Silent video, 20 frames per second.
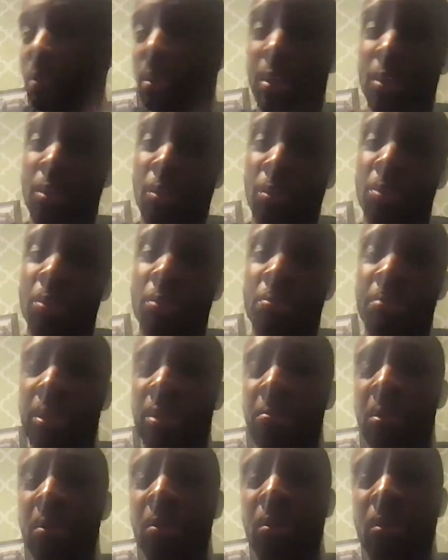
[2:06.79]
and also be in
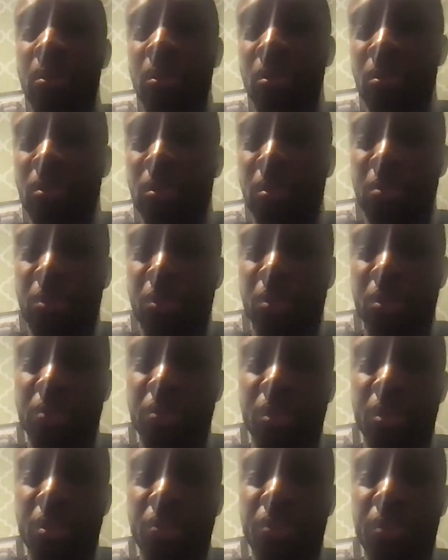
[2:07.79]
America, come August
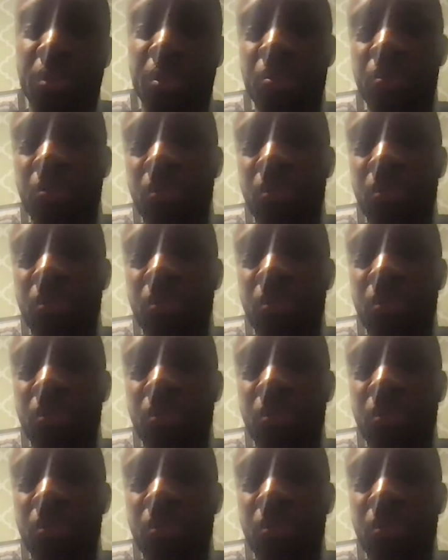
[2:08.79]
31st